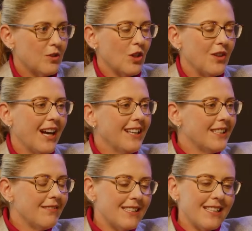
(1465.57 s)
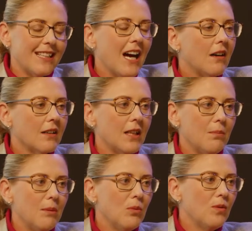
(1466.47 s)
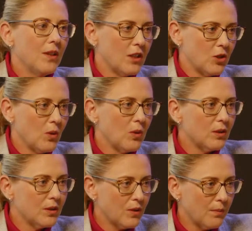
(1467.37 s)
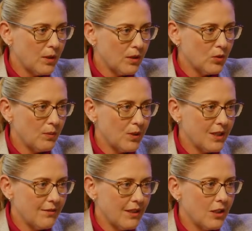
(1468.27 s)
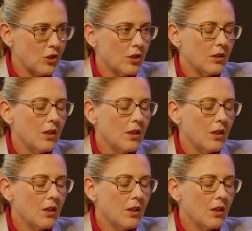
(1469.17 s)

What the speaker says: So the idea is, there's now going to be moving into a world of compulsory preservation.